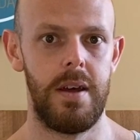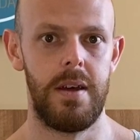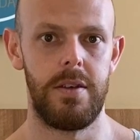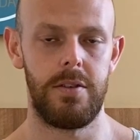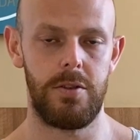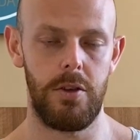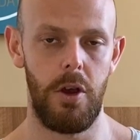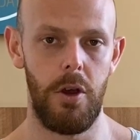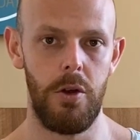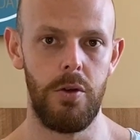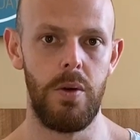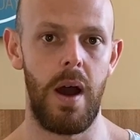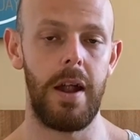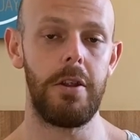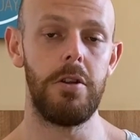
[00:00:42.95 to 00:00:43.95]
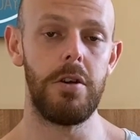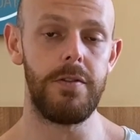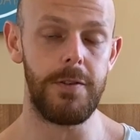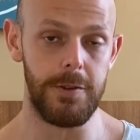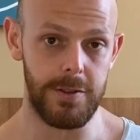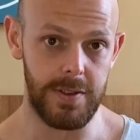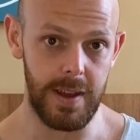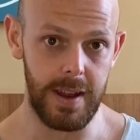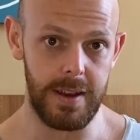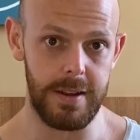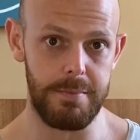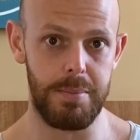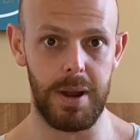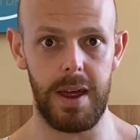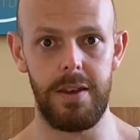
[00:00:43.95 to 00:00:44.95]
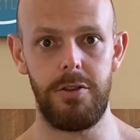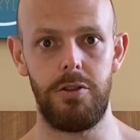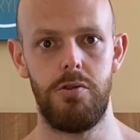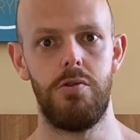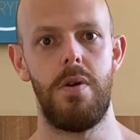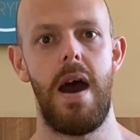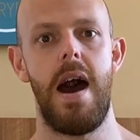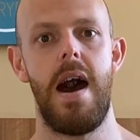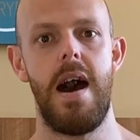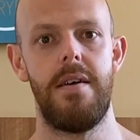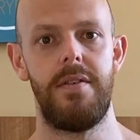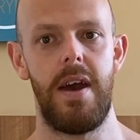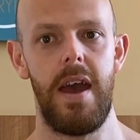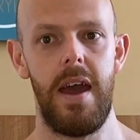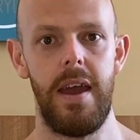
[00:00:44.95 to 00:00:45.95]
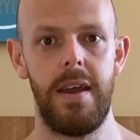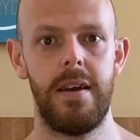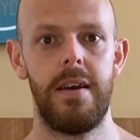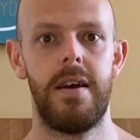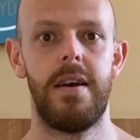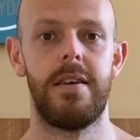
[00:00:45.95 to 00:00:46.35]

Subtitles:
So I don't know if you've seen it, but I do have a